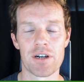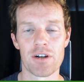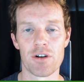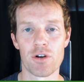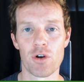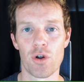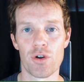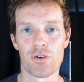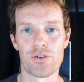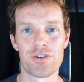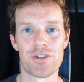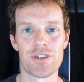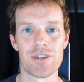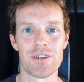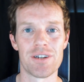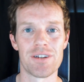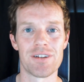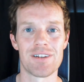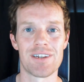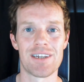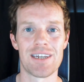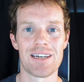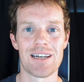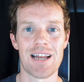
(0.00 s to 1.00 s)
not
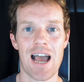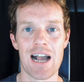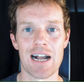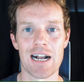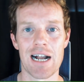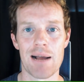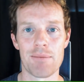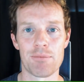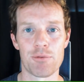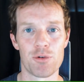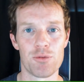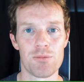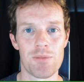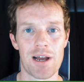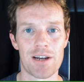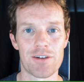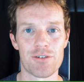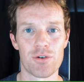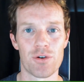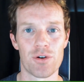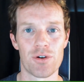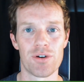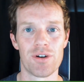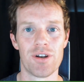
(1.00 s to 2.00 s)
to get hung up too
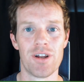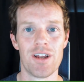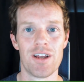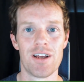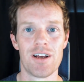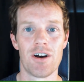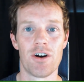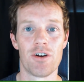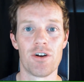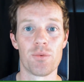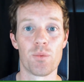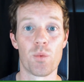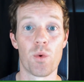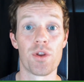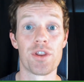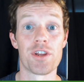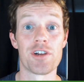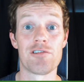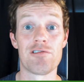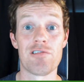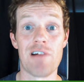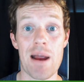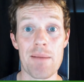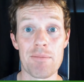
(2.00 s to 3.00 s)
much on what the
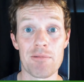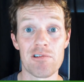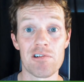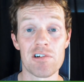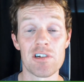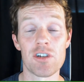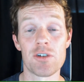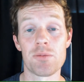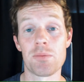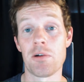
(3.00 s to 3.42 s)
grammar is,